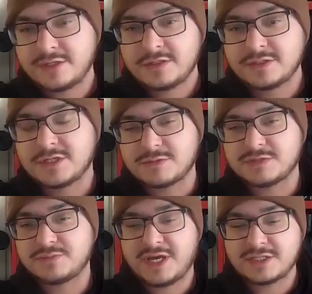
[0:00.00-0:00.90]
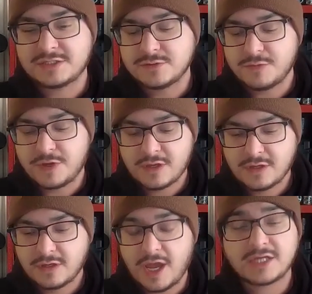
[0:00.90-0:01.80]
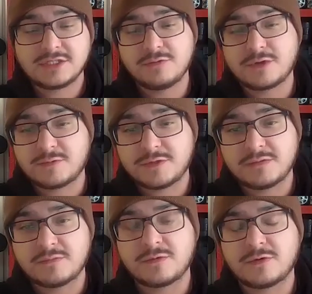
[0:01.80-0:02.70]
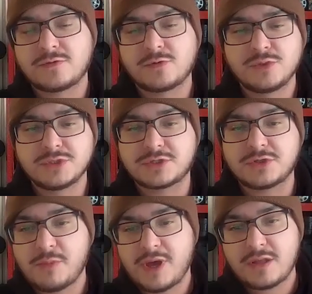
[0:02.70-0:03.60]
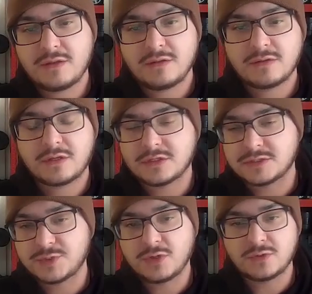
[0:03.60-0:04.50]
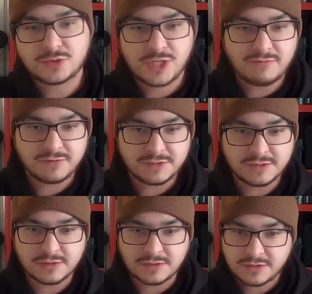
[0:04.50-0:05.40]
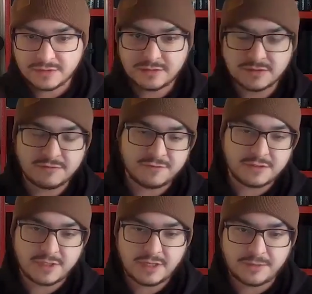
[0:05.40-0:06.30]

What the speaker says: it, his name is Sebastian Dubé. I actually work with him through Music Nomad because we go travel to different